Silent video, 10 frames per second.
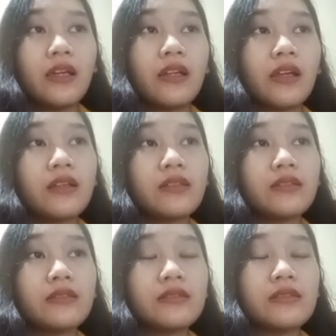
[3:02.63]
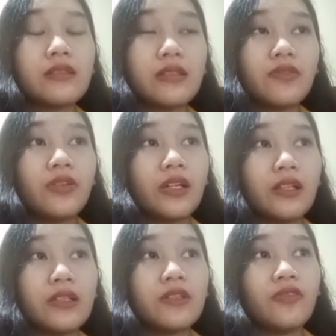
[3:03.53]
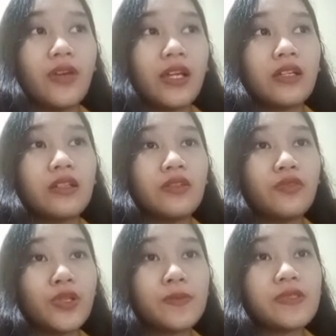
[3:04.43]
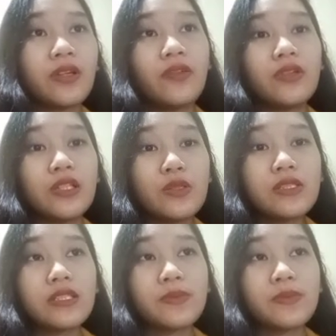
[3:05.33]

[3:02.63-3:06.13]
and can significantly affect the firm's revenues,